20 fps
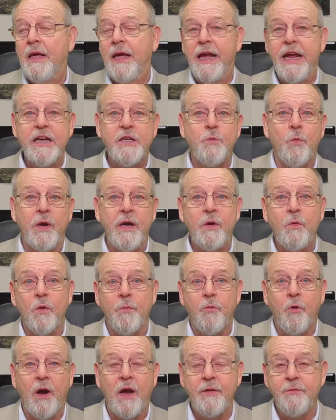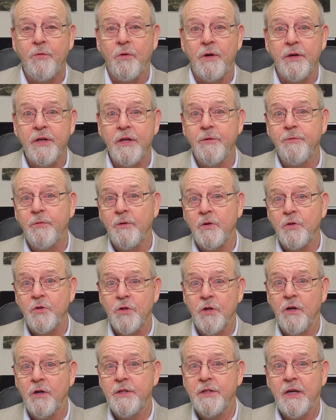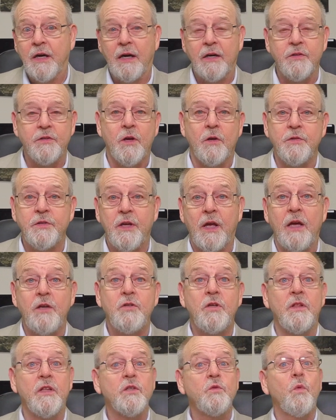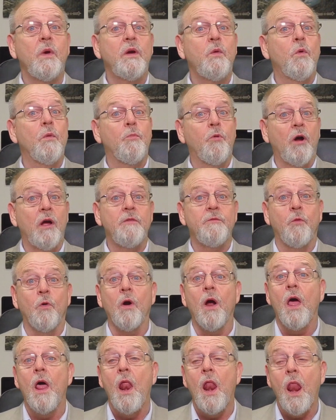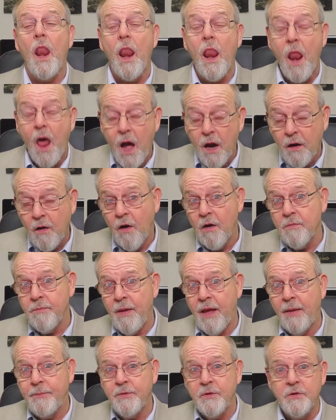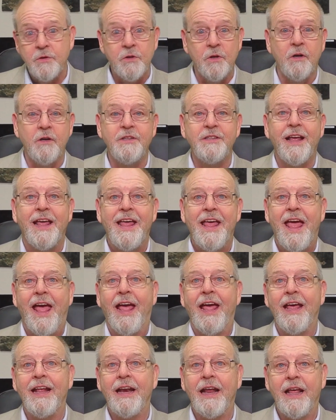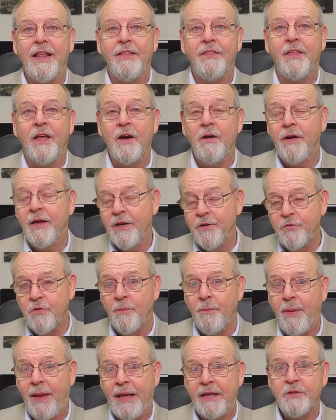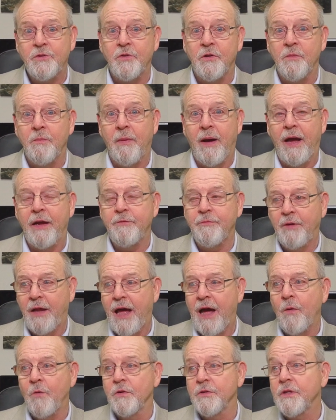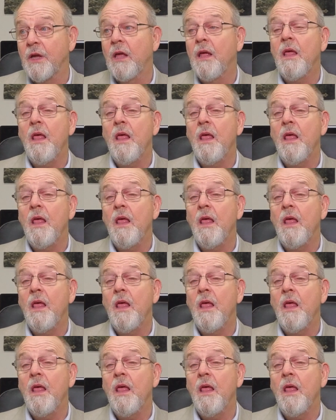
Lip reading: Each week we're praying for a different church in our association. This week we're praying for Lockhart Baptist Church and their interim pastor, Mike Flowers.